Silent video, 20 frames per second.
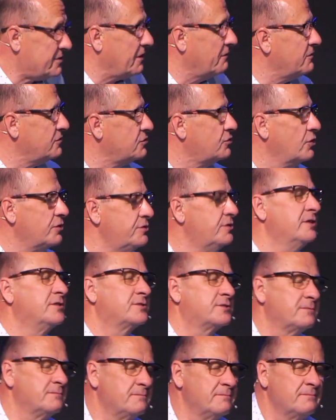his goodness.
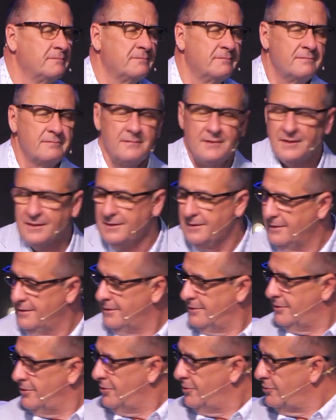
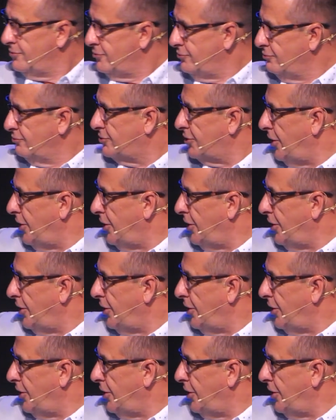You saw